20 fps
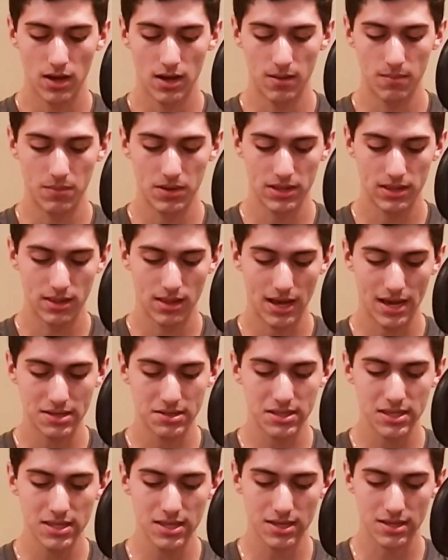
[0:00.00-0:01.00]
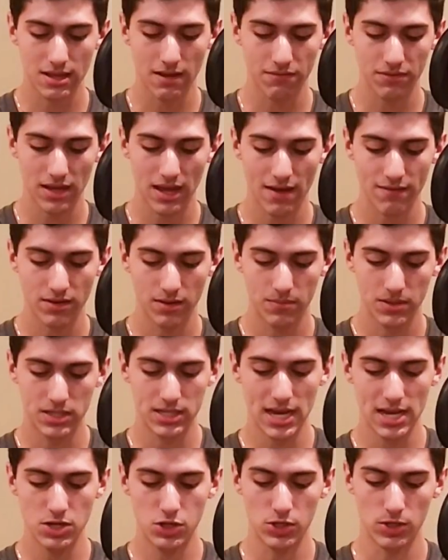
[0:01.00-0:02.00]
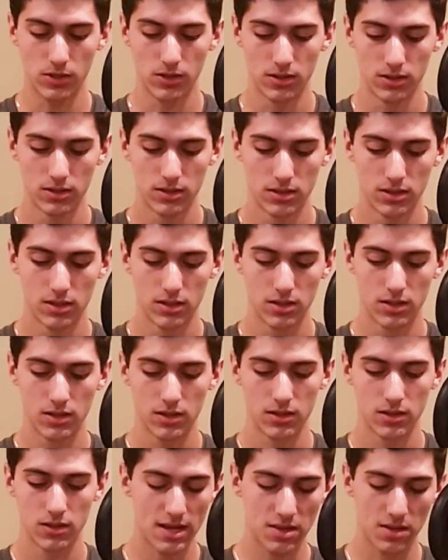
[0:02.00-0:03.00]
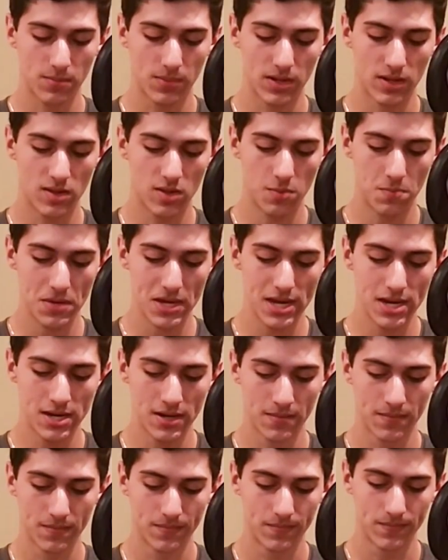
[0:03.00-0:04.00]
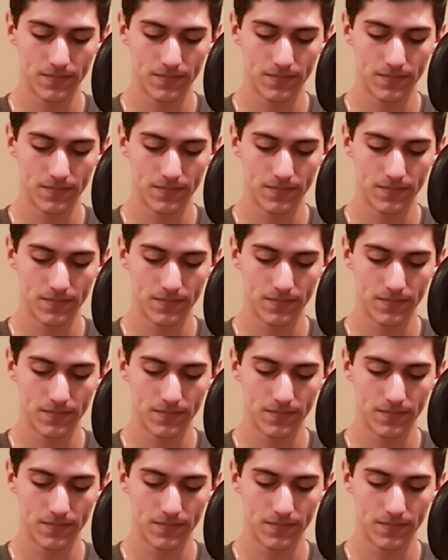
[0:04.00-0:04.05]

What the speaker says: But I see this definitely having potential. It's got some good speed.